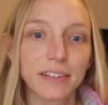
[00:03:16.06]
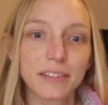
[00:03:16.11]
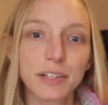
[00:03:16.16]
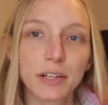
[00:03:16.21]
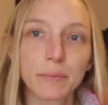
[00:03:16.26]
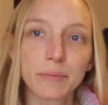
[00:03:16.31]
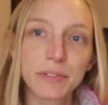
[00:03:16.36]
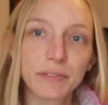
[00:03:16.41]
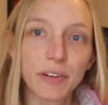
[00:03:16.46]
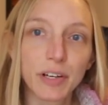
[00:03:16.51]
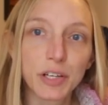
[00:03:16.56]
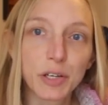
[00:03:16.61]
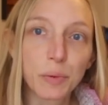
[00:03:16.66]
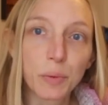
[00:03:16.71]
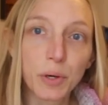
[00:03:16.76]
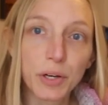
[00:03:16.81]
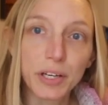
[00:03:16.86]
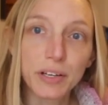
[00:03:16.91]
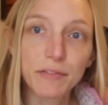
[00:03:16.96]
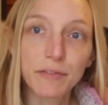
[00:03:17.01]
in terms of, are you
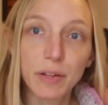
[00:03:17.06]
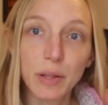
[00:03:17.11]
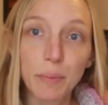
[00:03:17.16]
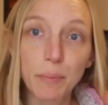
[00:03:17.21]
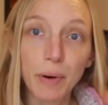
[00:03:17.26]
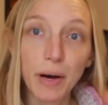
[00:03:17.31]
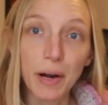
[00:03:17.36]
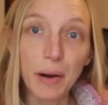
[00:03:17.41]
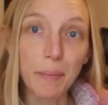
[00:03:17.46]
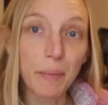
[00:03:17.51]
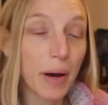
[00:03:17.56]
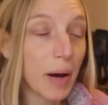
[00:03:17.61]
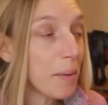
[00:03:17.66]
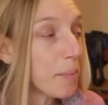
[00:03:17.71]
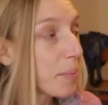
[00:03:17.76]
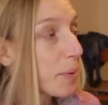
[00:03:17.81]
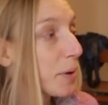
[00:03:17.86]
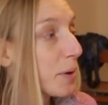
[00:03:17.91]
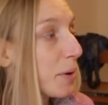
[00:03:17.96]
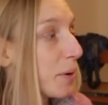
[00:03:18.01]
working from the bottom
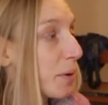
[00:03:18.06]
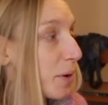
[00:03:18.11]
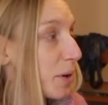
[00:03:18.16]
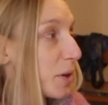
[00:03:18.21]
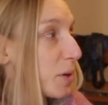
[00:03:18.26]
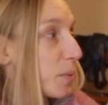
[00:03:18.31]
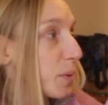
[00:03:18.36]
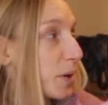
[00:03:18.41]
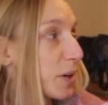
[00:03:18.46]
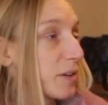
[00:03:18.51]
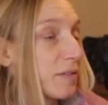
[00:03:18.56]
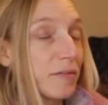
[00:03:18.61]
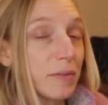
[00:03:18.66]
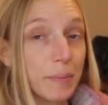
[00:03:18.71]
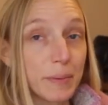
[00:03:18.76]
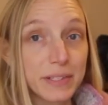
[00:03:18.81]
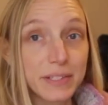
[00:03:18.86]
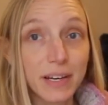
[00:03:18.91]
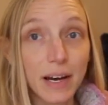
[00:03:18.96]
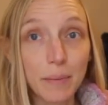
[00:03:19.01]
up or are you working
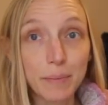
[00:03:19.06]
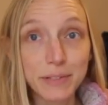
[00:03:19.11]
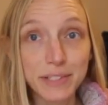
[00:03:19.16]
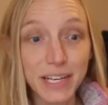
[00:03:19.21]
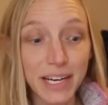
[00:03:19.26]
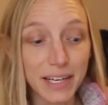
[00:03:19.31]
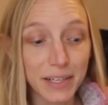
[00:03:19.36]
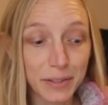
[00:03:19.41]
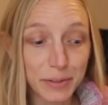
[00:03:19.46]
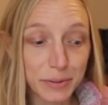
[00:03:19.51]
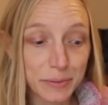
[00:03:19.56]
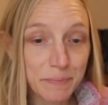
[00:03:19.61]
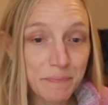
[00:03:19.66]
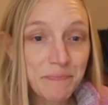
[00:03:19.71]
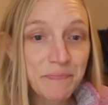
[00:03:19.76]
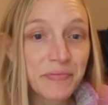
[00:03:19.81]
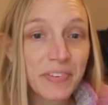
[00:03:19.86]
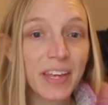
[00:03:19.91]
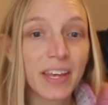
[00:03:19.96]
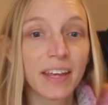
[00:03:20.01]
from the top down?
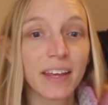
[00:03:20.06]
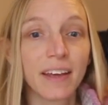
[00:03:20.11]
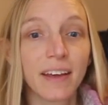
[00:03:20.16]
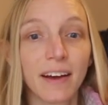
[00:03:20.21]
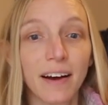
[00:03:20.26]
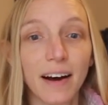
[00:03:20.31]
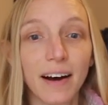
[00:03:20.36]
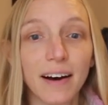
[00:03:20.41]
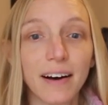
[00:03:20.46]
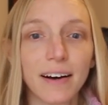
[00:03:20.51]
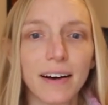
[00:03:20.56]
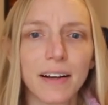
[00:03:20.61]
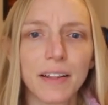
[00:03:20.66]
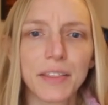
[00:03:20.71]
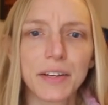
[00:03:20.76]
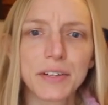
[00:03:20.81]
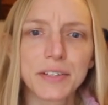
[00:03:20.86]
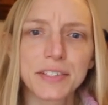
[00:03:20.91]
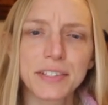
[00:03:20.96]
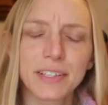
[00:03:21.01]
Uh,
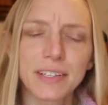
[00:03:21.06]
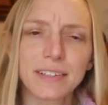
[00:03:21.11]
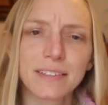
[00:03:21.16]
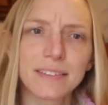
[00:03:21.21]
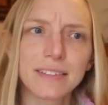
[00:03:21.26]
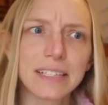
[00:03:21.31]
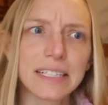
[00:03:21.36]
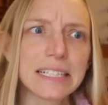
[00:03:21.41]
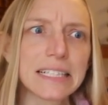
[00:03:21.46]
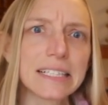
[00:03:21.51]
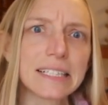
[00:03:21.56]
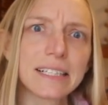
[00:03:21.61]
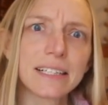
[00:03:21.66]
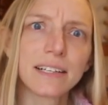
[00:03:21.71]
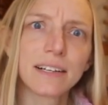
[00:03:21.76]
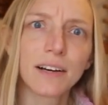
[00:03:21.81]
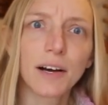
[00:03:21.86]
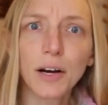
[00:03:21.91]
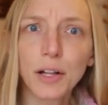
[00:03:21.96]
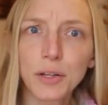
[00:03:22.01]
there's things like
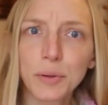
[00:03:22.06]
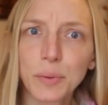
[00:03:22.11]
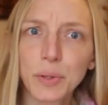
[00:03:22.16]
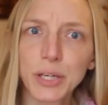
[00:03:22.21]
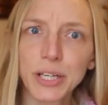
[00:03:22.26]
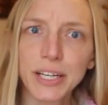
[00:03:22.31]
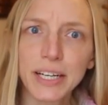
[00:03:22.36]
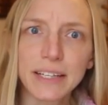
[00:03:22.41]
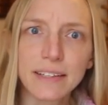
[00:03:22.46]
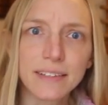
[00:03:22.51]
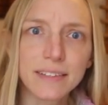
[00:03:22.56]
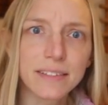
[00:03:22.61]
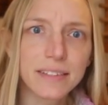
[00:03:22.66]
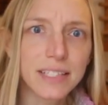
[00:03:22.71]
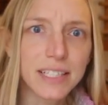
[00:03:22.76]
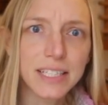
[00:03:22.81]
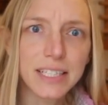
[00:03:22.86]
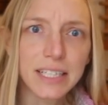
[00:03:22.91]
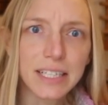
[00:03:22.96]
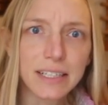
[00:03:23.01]
color work and
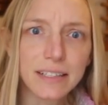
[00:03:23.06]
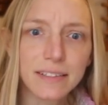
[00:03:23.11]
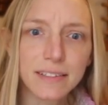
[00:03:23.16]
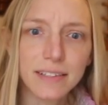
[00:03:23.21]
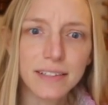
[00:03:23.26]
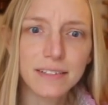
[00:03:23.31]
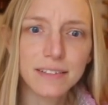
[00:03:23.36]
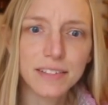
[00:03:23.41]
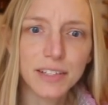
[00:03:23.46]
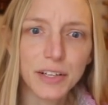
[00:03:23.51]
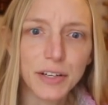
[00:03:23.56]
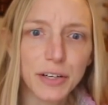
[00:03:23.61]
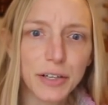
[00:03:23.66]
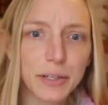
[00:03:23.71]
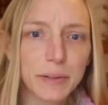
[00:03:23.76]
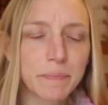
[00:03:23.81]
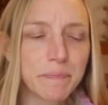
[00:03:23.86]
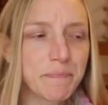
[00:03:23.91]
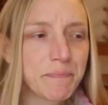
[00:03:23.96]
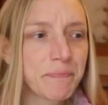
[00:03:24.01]
steeking to
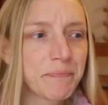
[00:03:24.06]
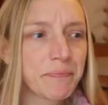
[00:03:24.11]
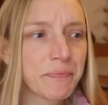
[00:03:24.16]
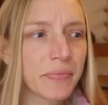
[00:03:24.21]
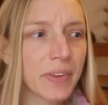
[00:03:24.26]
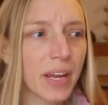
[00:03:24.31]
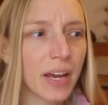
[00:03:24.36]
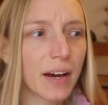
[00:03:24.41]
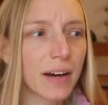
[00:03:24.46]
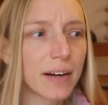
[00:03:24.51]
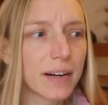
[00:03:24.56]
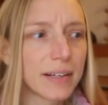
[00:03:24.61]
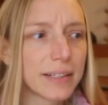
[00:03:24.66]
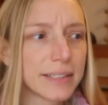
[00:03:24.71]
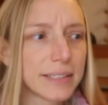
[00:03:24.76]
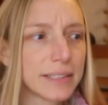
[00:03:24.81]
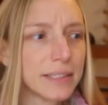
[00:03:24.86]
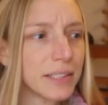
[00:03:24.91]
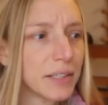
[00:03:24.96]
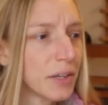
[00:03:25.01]
consider.
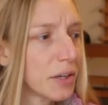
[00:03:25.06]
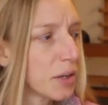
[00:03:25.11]
Uh,